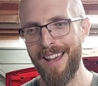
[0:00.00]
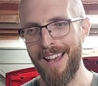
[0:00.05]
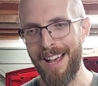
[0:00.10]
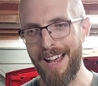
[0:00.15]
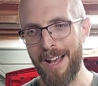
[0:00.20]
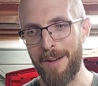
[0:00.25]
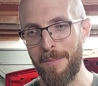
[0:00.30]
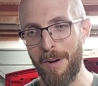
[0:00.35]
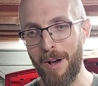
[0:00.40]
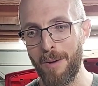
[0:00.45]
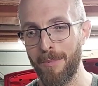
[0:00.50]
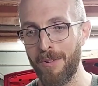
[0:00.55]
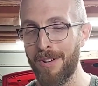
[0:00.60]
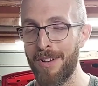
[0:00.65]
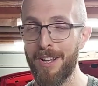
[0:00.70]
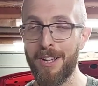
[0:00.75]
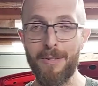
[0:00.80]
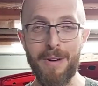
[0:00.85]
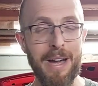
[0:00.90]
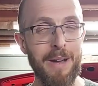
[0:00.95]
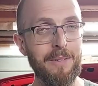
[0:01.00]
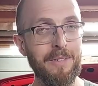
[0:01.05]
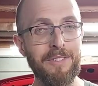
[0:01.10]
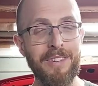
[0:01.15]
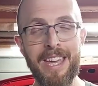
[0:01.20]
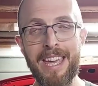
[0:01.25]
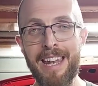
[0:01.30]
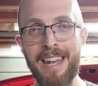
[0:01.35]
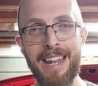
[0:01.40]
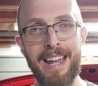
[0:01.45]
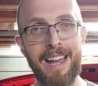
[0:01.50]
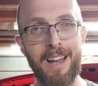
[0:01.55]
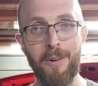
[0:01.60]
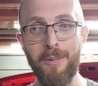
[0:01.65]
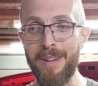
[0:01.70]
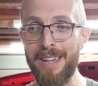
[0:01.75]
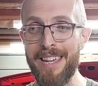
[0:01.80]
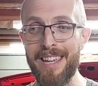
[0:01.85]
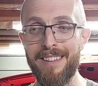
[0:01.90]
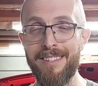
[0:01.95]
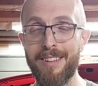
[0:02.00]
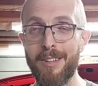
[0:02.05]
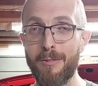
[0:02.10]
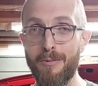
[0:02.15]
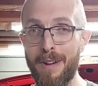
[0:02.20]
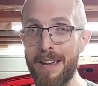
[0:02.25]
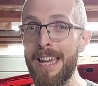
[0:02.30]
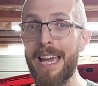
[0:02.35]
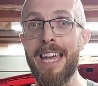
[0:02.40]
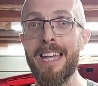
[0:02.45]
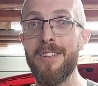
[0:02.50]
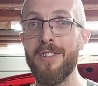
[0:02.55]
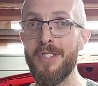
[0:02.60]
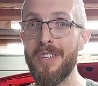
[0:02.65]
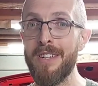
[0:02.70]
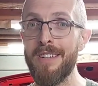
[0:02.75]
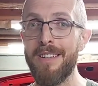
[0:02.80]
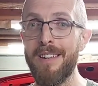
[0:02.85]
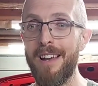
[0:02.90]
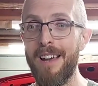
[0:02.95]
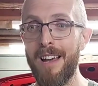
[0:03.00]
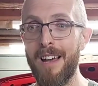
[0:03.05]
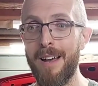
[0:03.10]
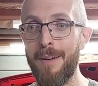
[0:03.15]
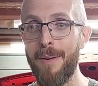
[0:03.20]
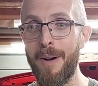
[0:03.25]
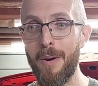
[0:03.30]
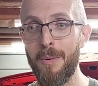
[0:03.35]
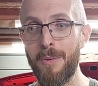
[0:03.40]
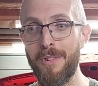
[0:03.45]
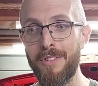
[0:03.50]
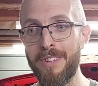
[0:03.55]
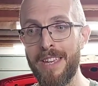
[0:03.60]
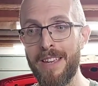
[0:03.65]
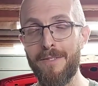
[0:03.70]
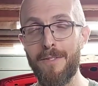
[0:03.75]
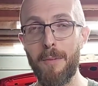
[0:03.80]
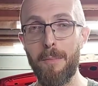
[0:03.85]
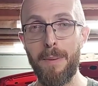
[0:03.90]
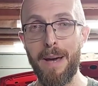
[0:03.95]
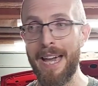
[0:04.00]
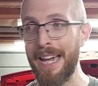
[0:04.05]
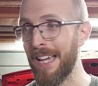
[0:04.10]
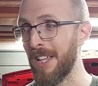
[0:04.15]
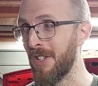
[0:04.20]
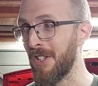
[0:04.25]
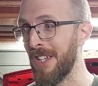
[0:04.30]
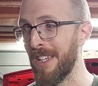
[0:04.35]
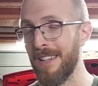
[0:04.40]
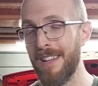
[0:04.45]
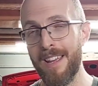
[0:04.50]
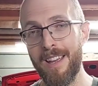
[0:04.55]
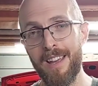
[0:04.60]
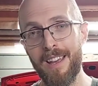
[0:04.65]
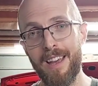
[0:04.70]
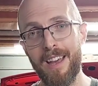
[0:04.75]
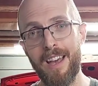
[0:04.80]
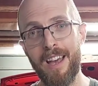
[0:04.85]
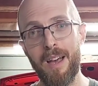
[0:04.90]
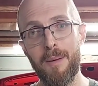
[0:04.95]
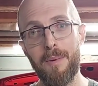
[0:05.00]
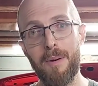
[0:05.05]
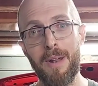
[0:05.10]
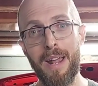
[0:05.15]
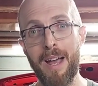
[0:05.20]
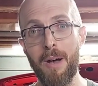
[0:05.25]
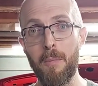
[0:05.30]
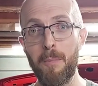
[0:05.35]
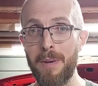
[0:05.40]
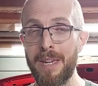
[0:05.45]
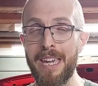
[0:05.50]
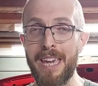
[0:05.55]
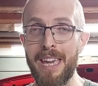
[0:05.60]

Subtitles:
I'm going to go out and say it now. It is a great engine, I would say, for packaging. And how big